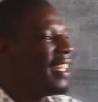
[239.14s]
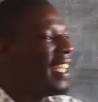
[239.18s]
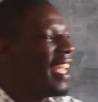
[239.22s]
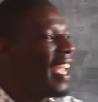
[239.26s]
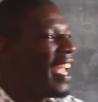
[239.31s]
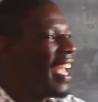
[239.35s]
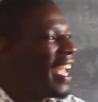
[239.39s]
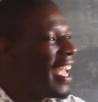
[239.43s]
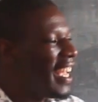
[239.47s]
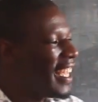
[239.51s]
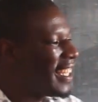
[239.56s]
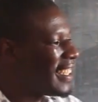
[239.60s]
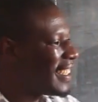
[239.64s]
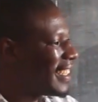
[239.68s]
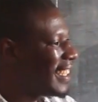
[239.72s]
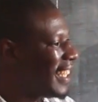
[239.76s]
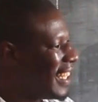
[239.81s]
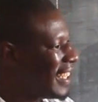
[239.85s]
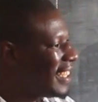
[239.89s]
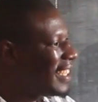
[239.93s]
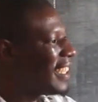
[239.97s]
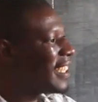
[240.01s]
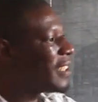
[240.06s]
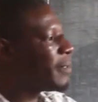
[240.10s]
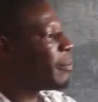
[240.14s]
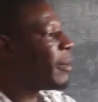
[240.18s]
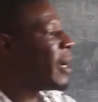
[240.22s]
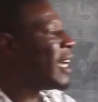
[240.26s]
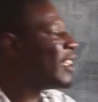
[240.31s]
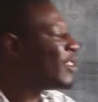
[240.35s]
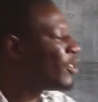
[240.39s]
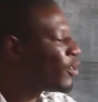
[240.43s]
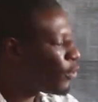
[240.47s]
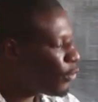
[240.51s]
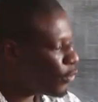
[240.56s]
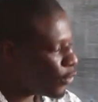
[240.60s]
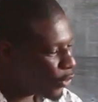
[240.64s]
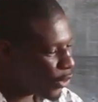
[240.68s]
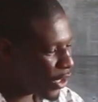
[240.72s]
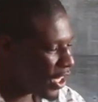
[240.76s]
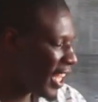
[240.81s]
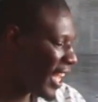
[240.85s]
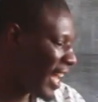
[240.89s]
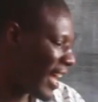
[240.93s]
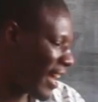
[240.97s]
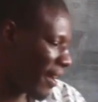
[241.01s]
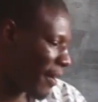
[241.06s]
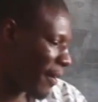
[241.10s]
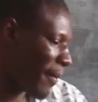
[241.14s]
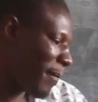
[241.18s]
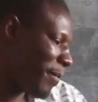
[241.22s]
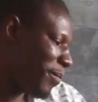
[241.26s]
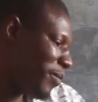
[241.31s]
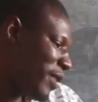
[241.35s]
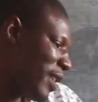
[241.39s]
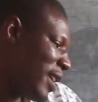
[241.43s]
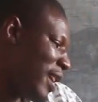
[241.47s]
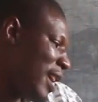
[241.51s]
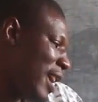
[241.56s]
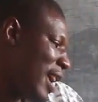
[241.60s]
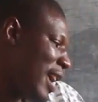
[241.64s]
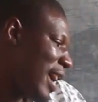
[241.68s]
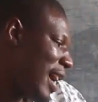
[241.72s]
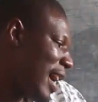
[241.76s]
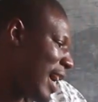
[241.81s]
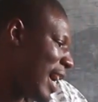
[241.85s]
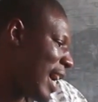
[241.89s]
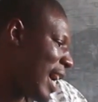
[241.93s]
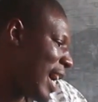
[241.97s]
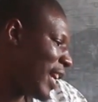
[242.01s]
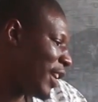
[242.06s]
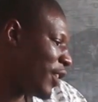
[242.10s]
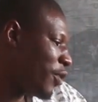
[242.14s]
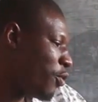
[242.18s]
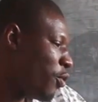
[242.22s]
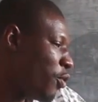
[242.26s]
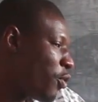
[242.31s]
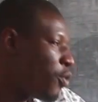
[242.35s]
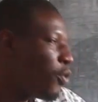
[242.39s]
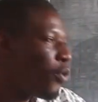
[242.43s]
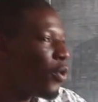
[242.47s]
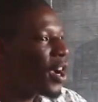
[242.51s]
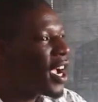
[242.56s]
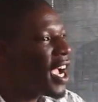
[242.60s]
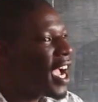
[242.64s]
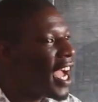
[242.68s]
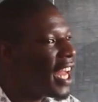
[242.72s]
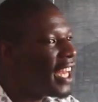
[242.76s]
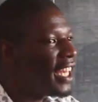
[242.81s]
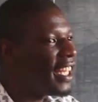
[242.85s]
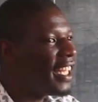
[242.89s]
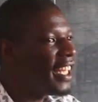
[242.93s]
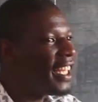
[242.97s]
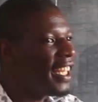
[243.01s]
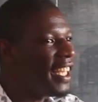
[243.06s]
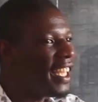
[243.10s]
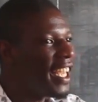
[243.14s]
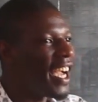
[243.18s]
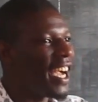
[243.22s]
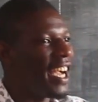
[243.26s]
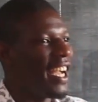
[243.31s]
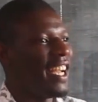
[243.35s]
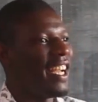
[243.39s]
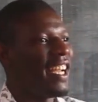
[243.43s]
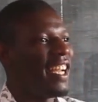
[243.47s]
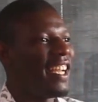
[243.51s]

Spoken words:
Yes, this is my sufuria. I cook ugali here.